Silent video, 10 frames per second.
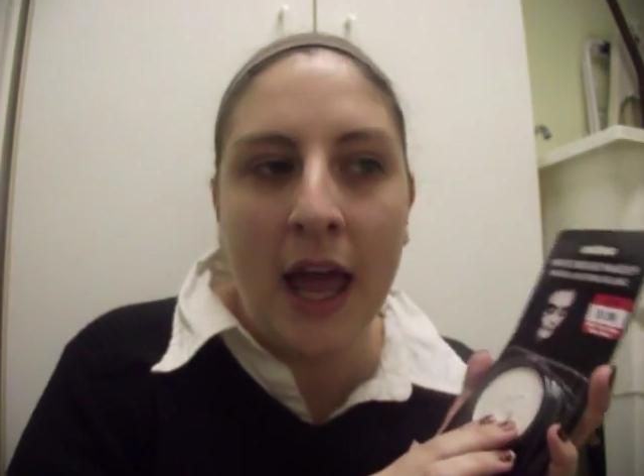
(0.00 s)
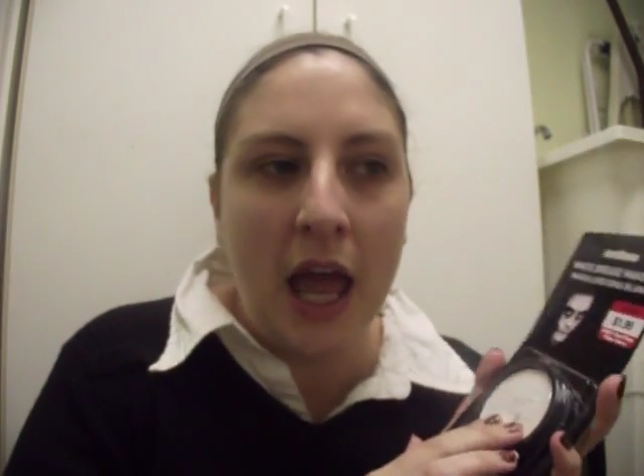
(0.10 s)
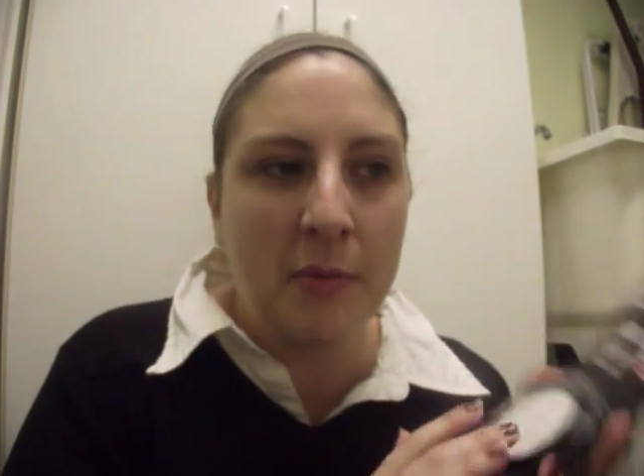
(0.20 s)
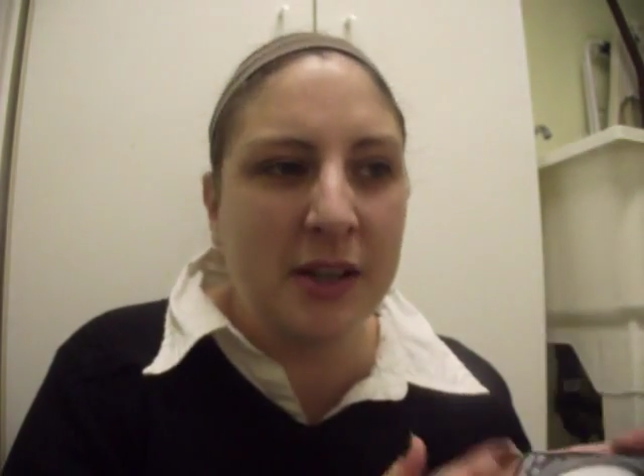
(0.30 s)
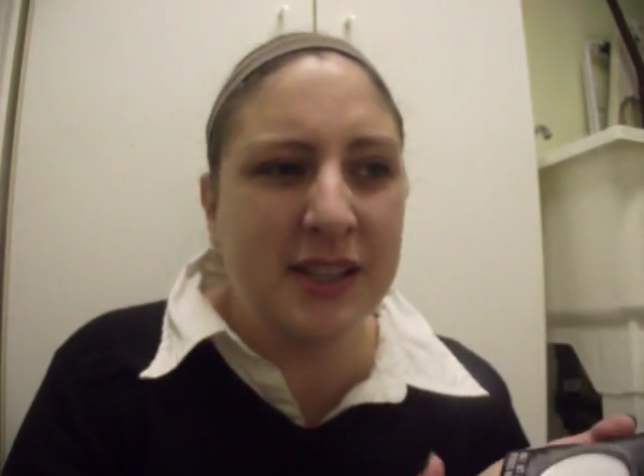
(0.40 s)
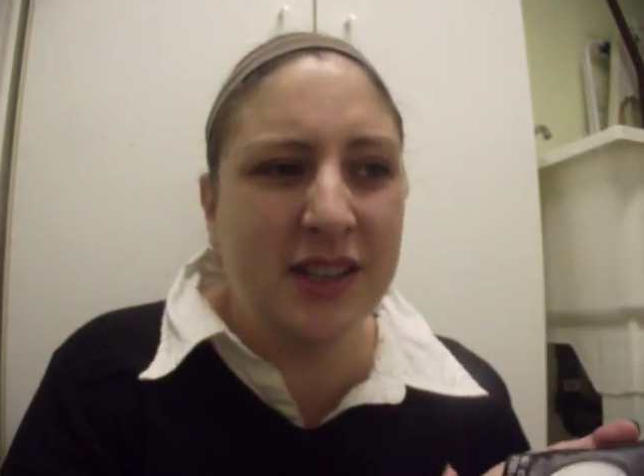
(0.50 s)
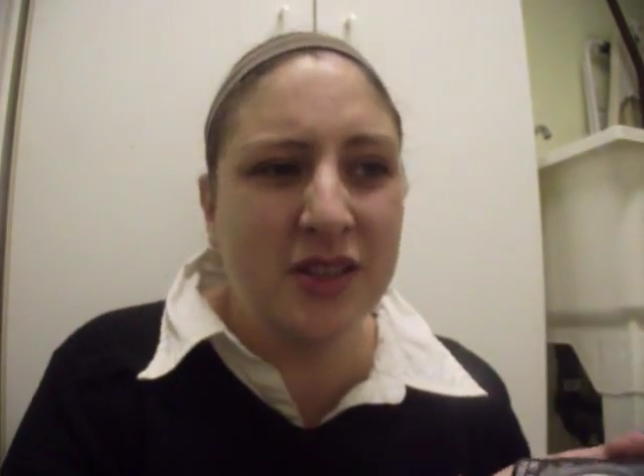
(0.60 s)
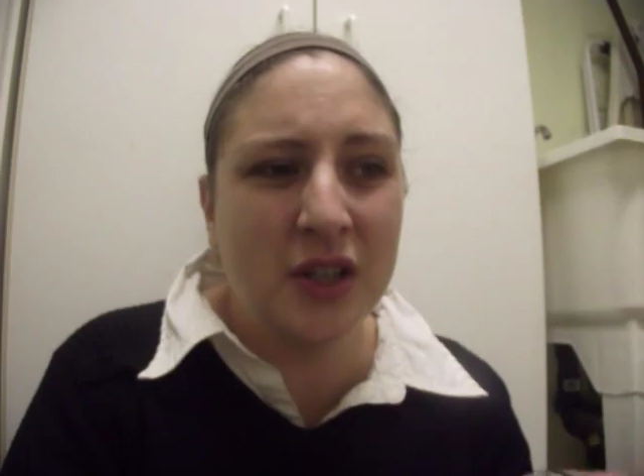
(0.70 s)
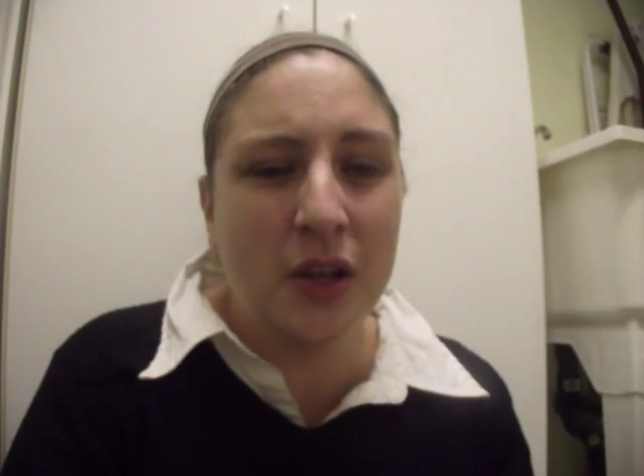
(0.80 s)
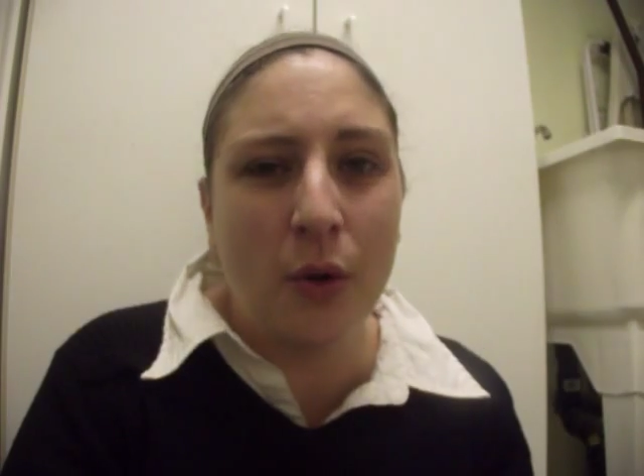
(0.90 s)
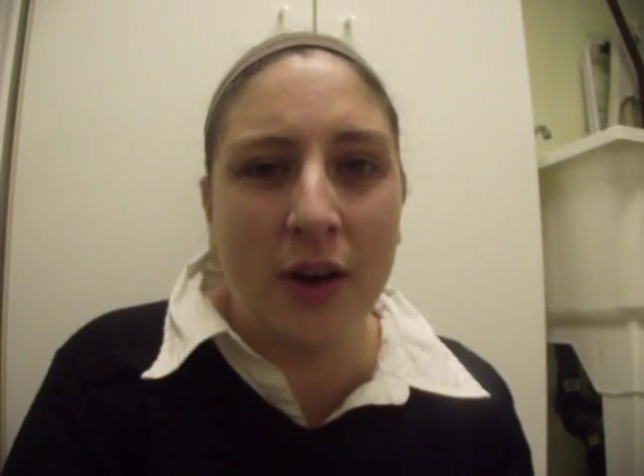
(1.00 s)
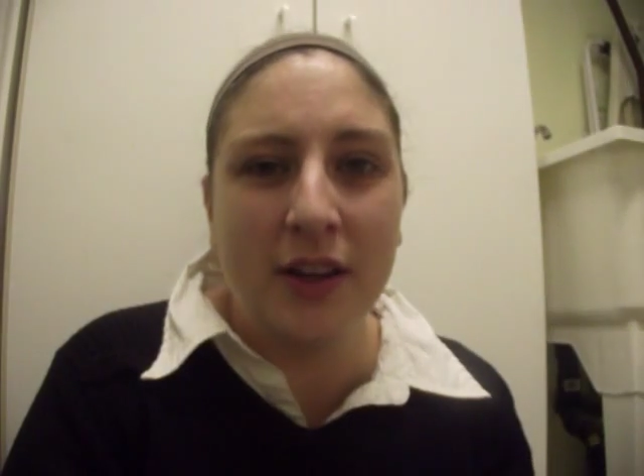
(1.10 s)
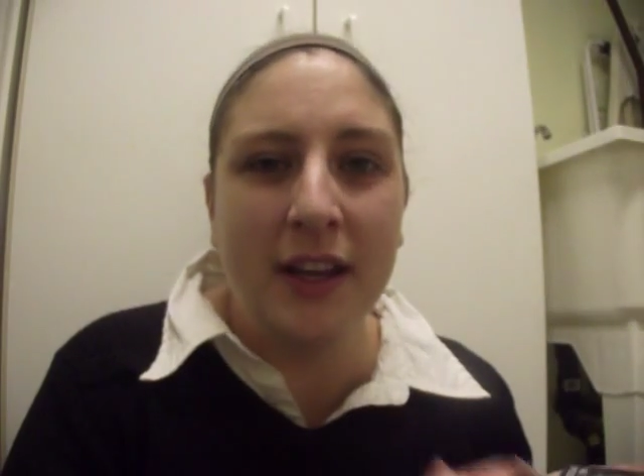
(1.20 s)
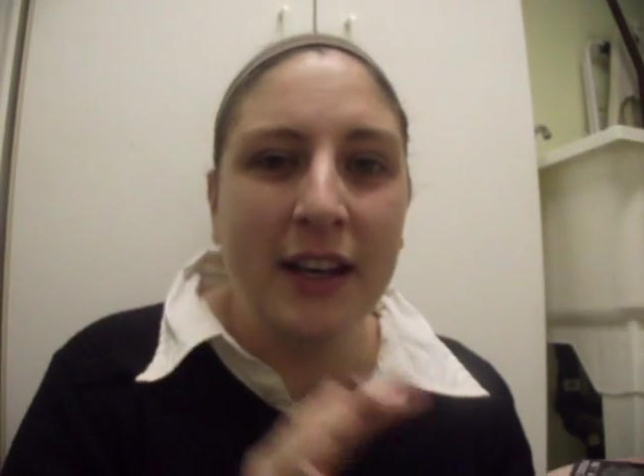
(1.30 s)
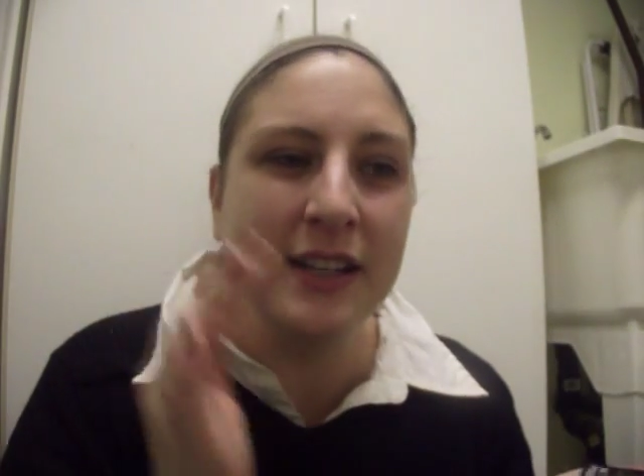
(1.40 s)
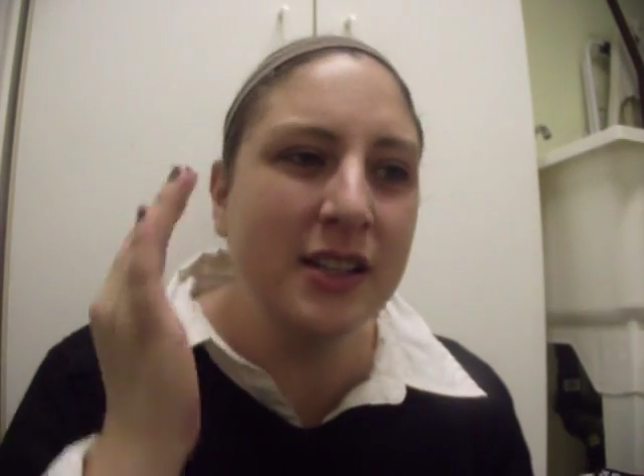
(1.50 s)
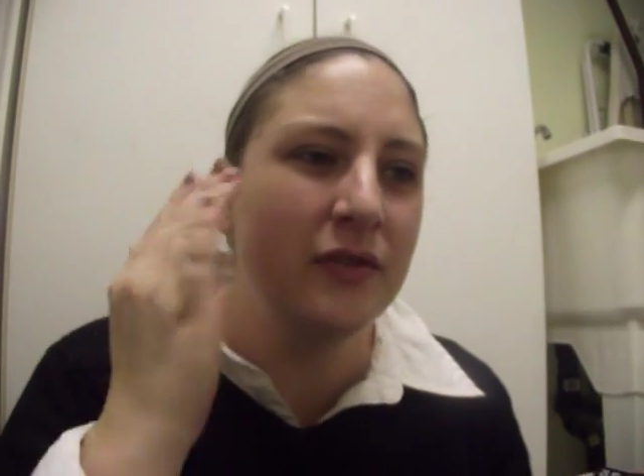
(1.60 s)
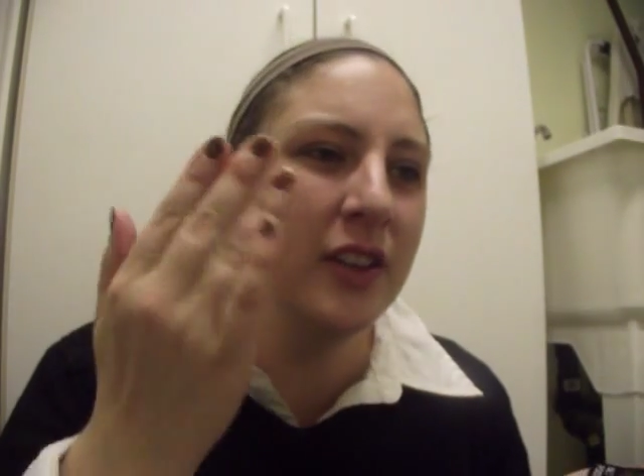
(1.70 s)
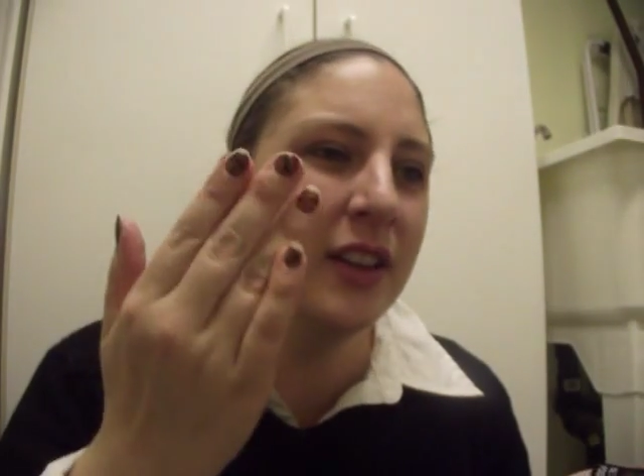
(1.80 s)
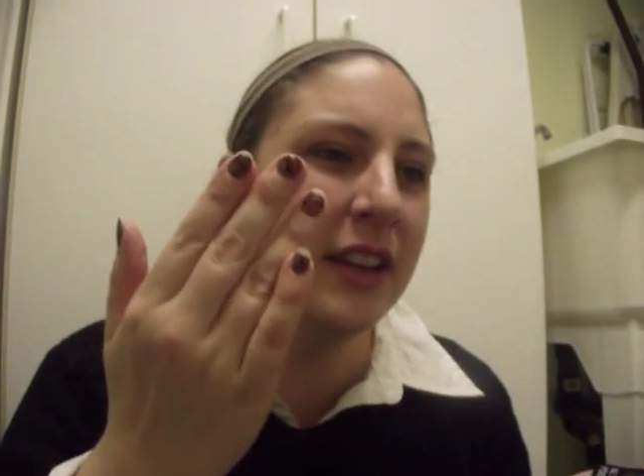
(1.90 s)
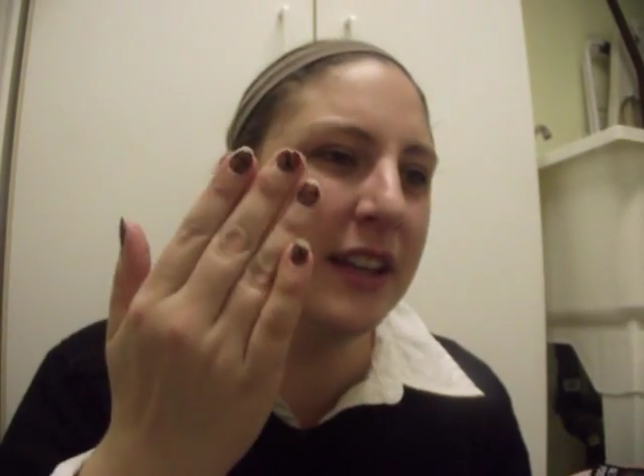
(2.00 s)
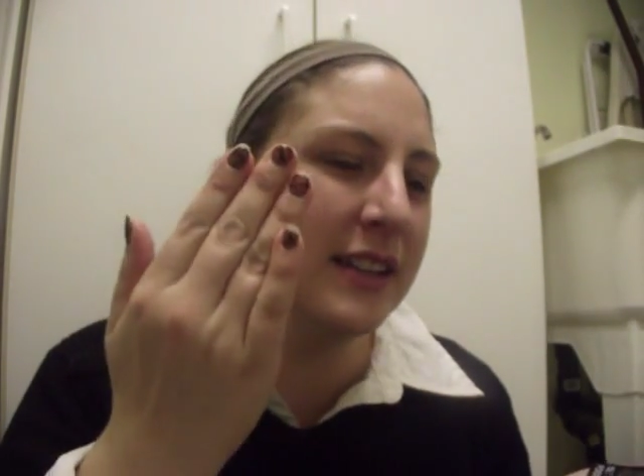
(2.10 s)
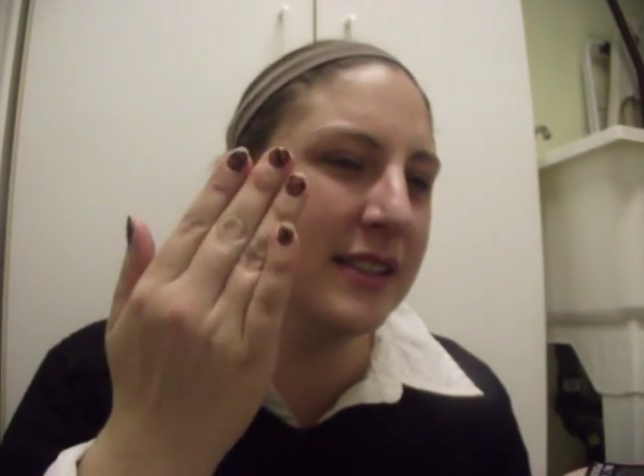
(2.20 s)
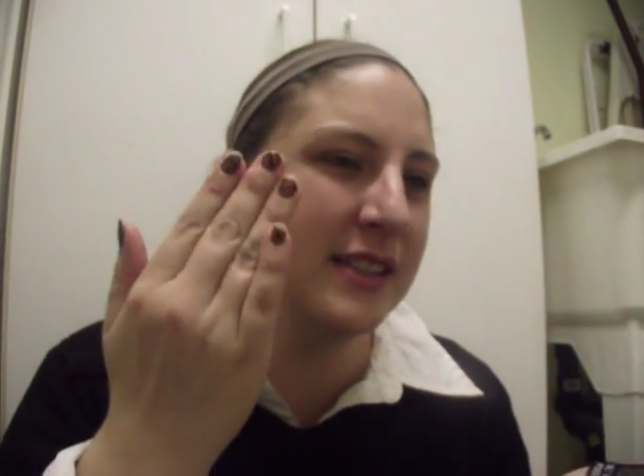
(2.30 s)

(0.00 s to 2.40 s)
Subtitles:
and my skin's already oily and I just feel like it